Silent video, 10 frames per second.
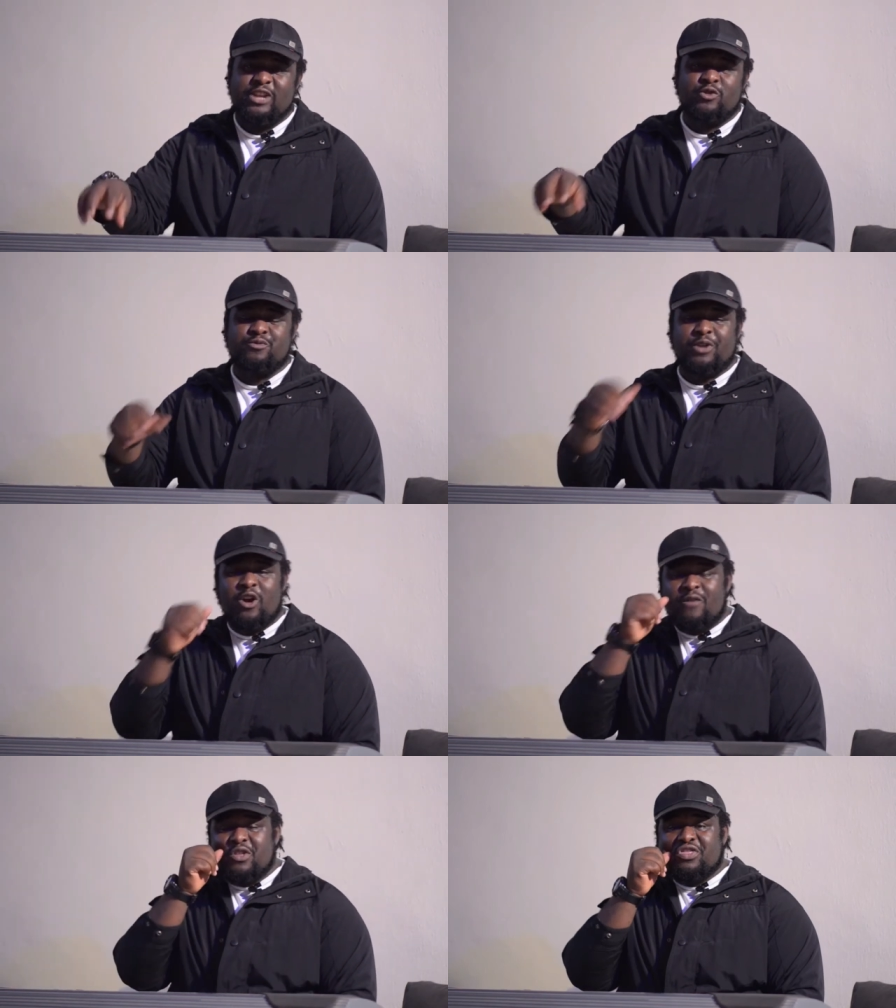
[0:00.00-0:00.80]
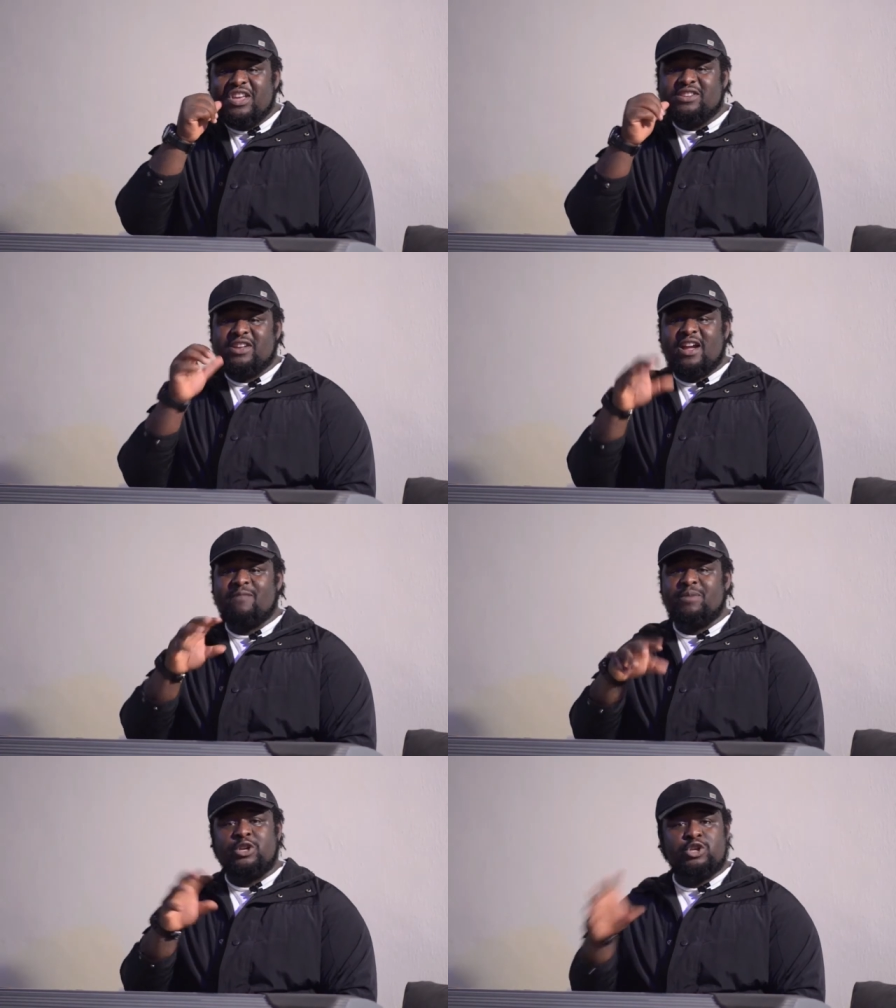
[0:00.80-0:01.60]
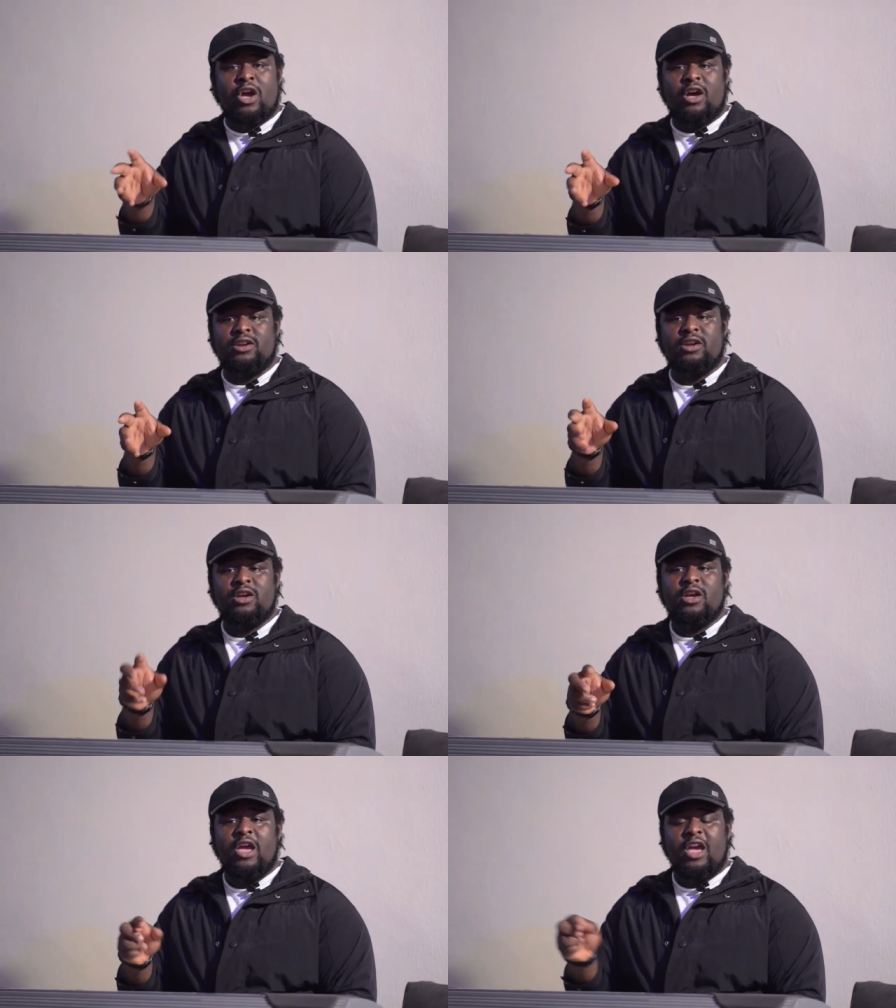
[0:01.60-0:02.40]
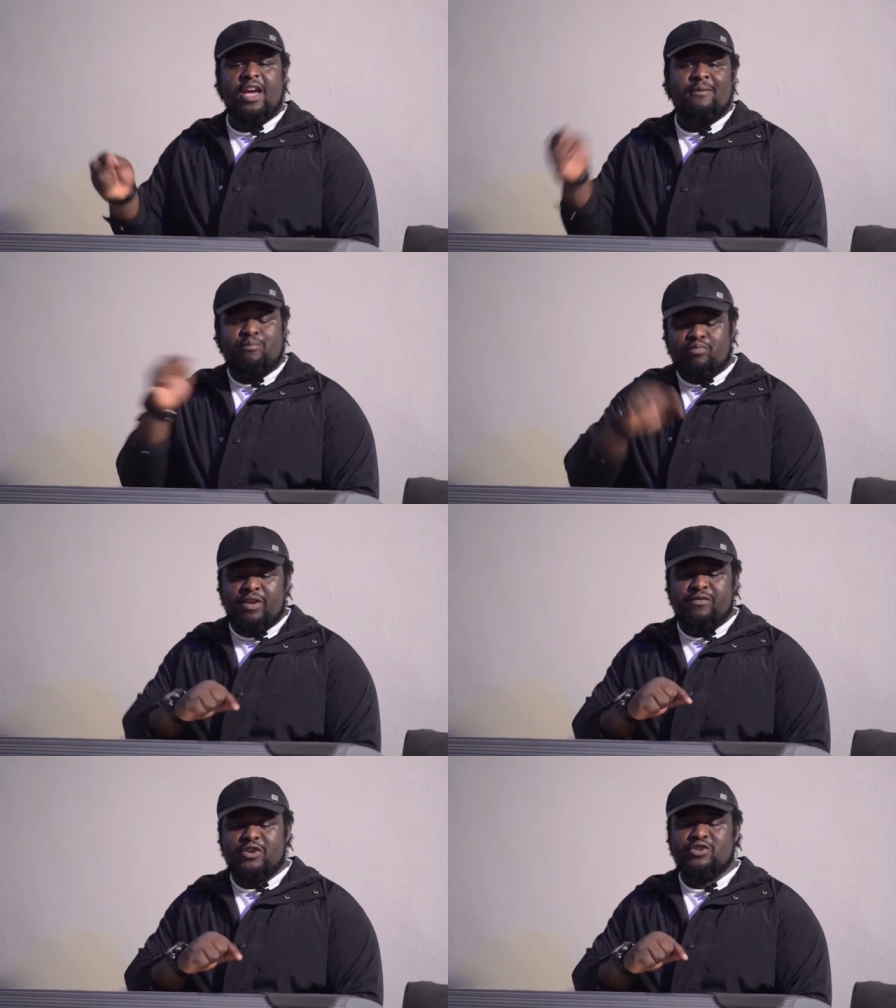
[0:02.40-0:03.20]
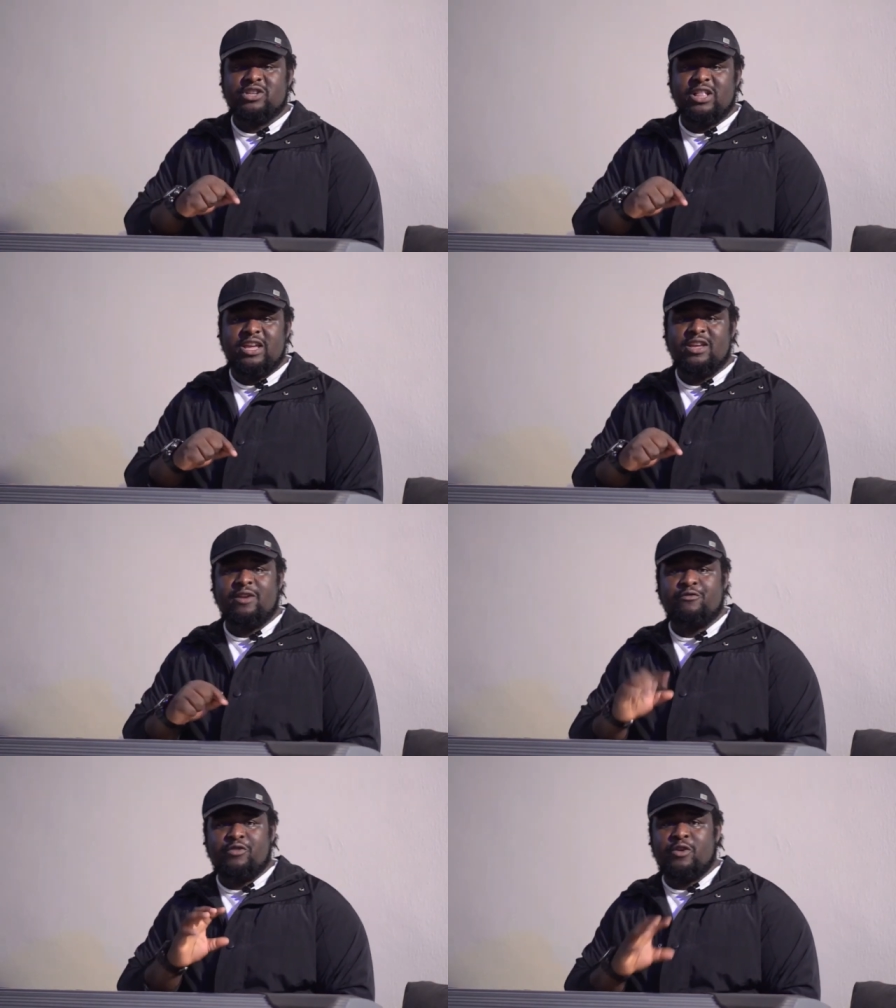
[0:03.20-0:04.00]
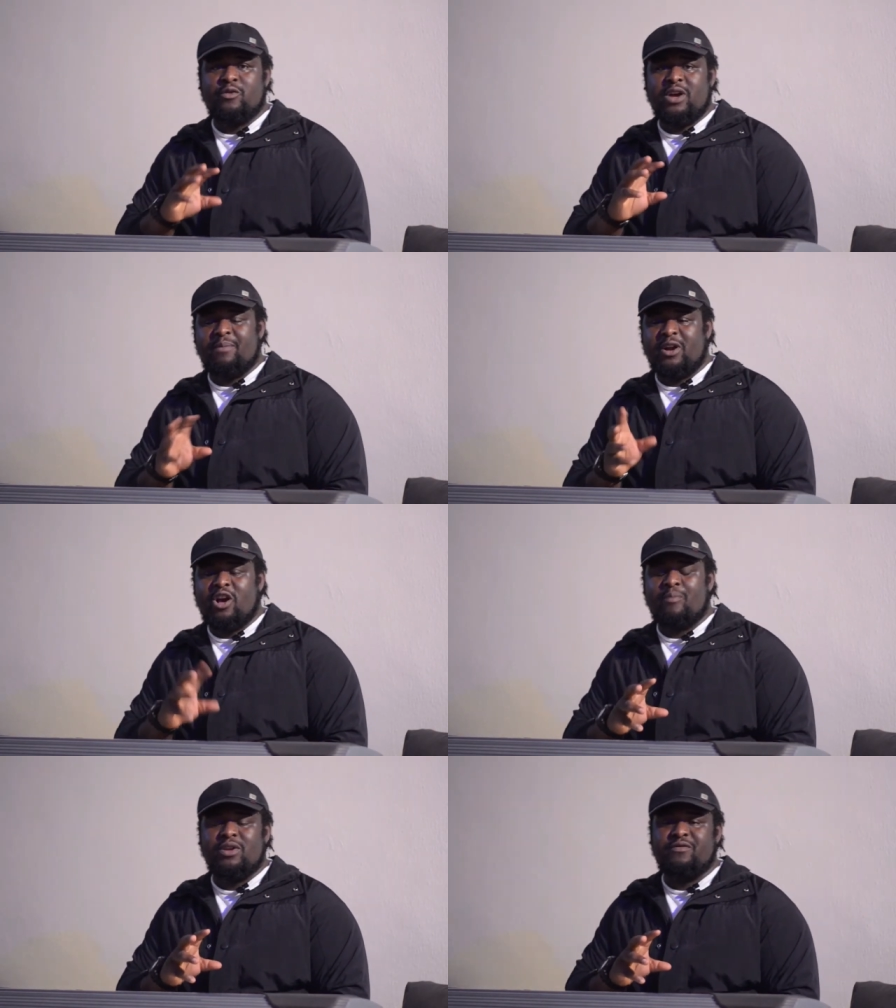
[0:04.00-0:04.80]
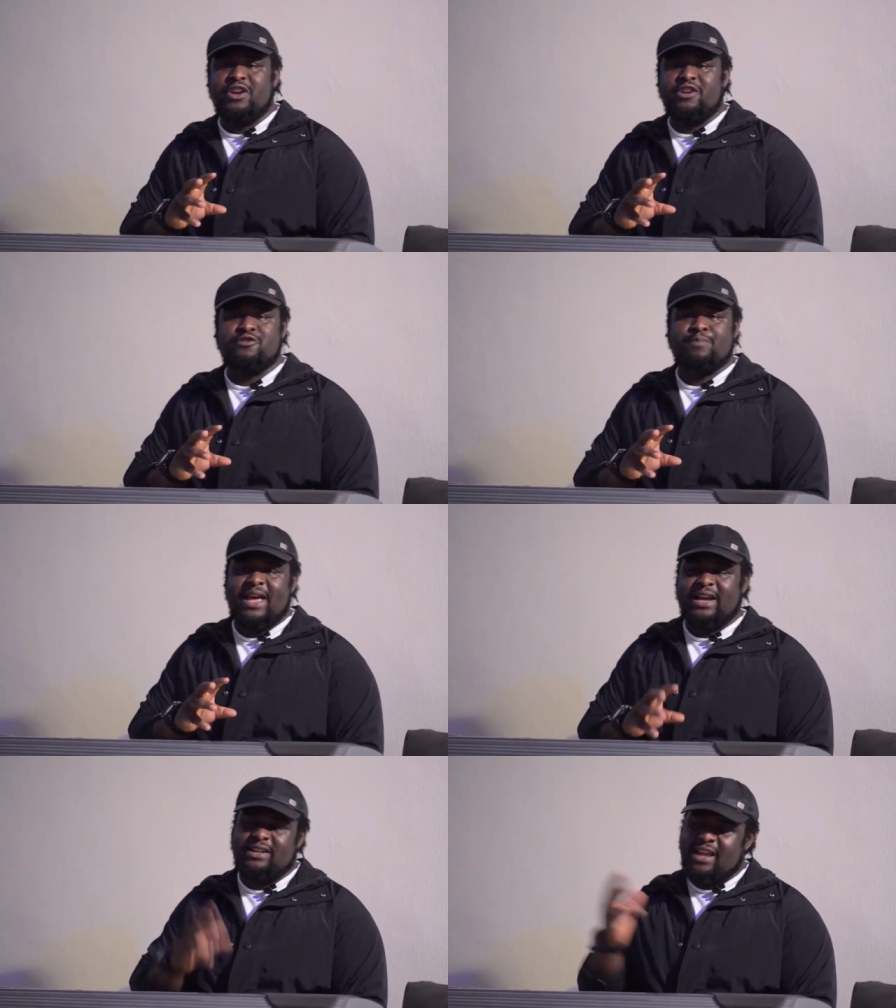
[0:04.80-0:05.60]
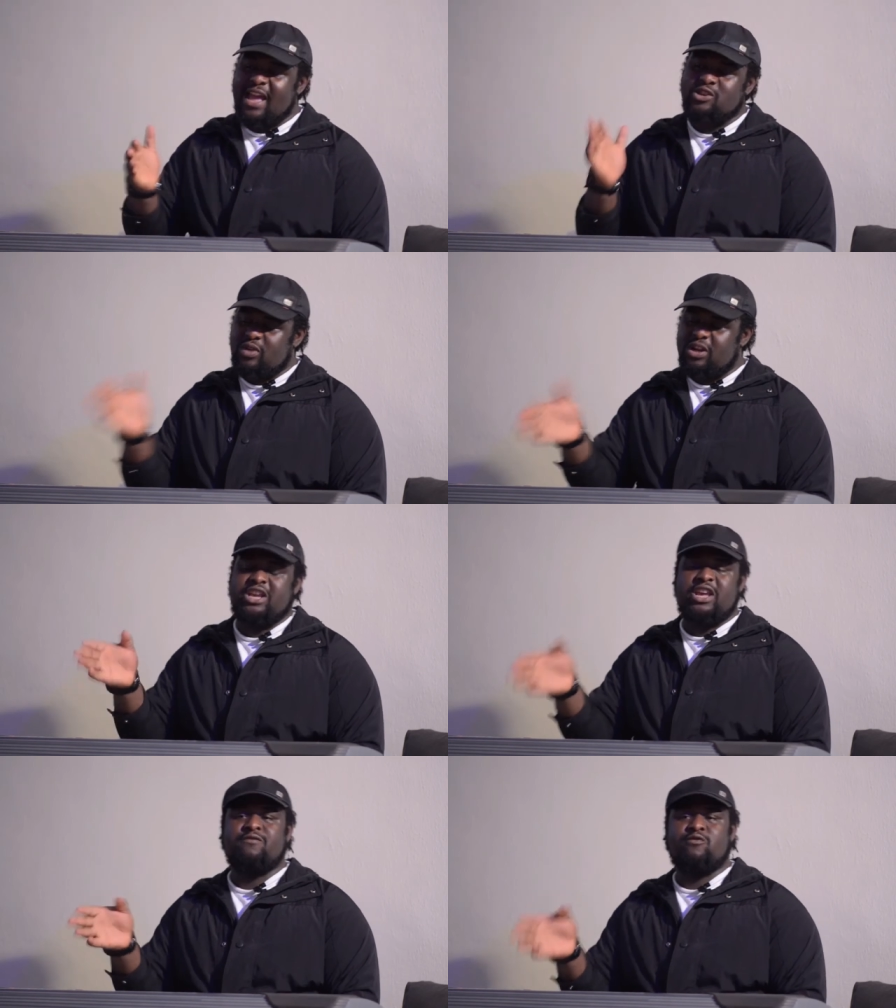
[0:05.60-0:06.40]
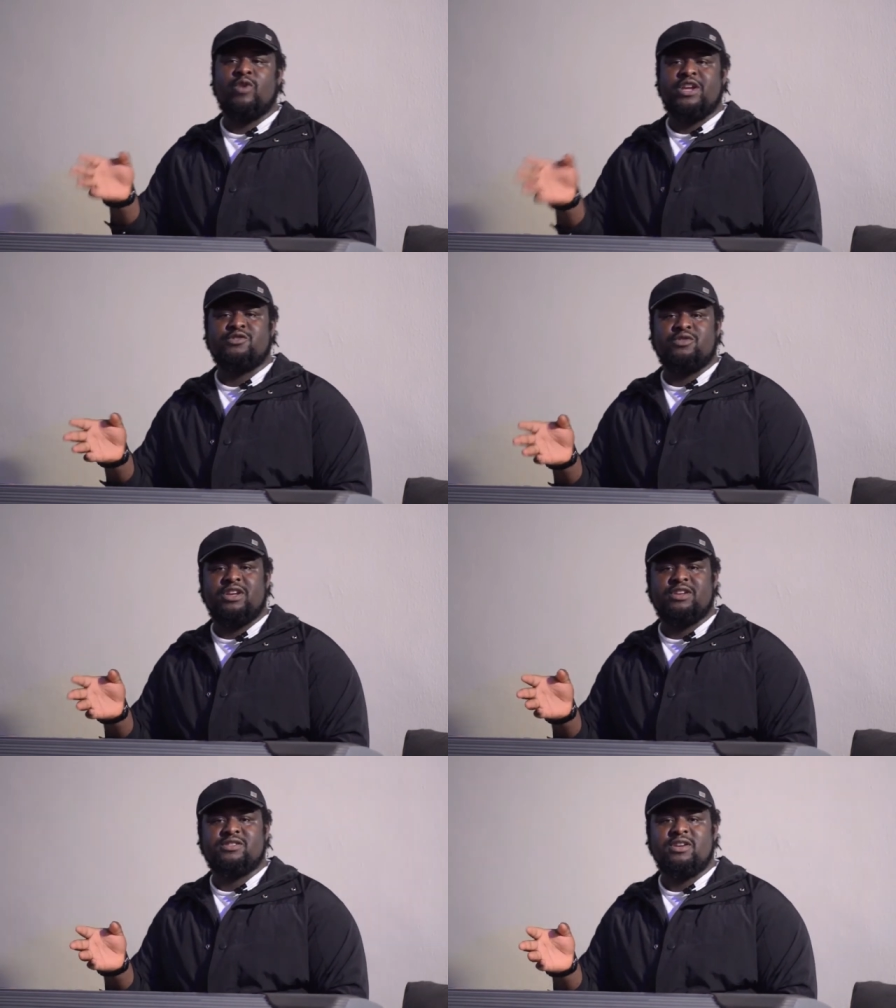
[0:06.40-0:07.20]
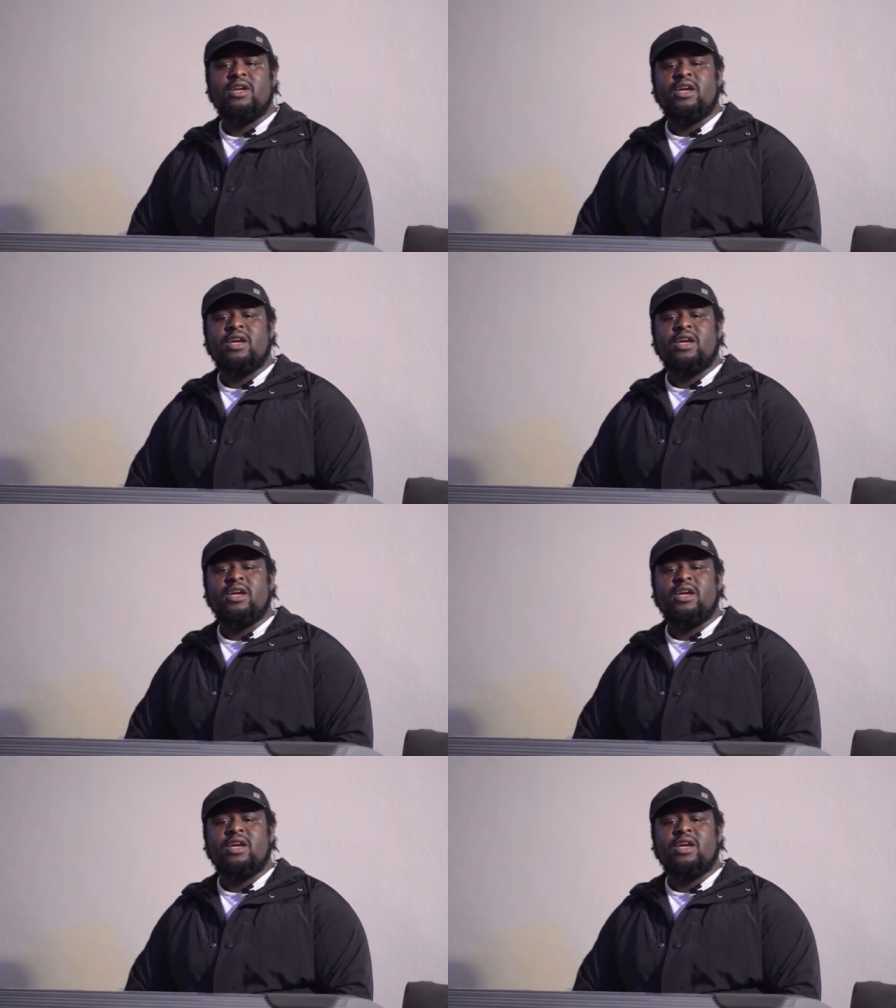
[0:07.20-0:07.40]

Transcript: that it was because of the things that had been done and previously, a couple of years back, that actually gave way to this.